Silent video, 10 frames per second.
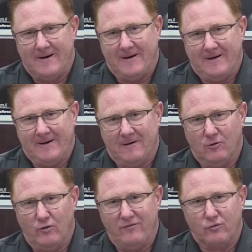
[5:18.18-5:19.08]

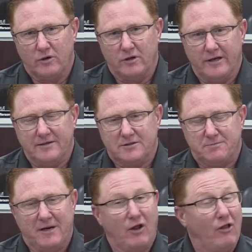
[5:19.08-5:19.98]
We've really
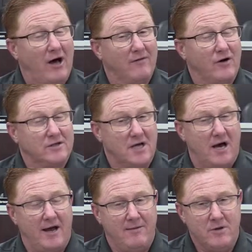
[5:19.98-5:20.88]
spent a lot of our
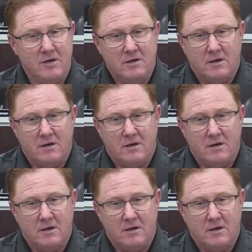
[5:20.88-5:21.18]
time